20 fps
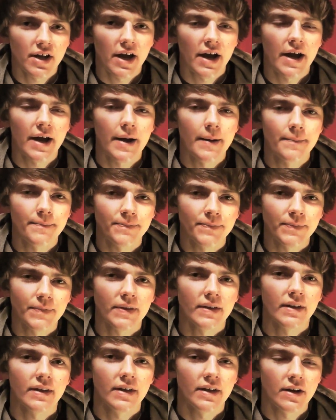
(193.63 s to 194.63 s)

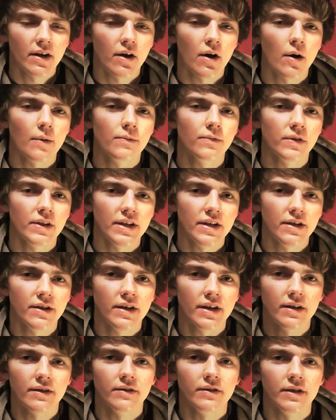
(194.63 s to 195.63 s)
Hopefully you
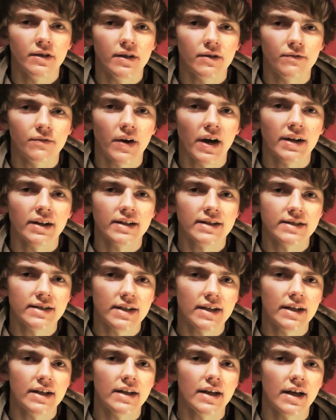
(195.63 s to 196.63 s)
can finally
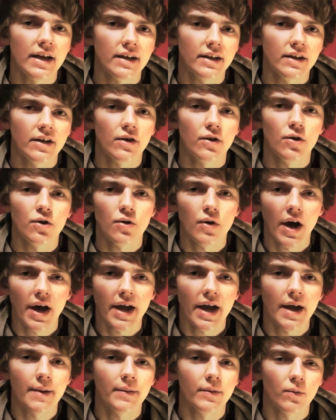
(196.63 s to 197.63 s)
see who I
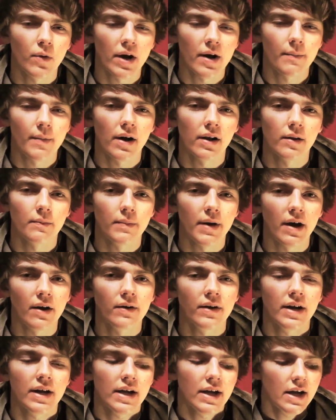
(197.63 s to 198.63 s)
am and what I'm all
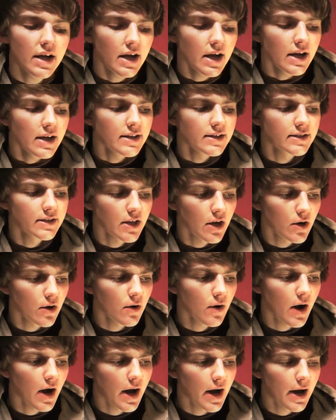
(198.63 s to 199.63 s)
about.
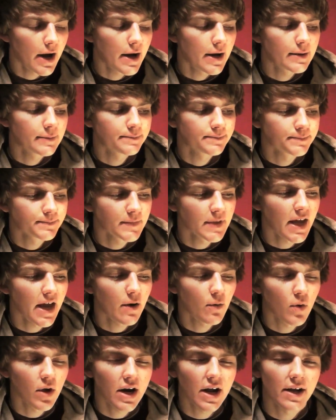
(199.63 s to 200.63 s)
So yeah,
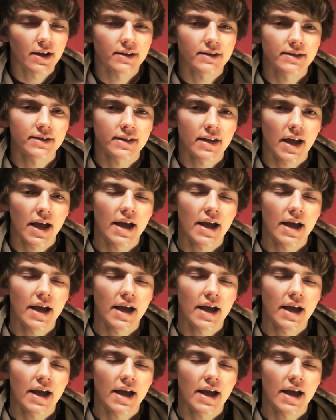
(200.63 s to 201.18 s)
what else?